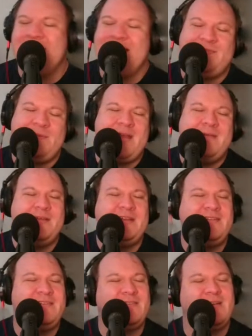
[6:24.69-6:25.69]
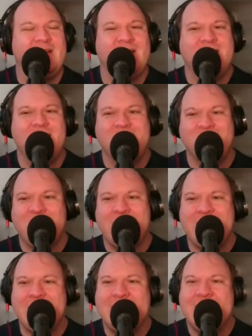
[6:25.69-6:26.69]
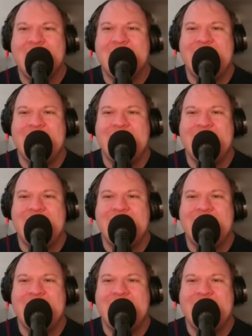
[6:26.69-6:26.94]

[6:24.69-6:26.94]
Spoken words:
And Spider-Man just gets away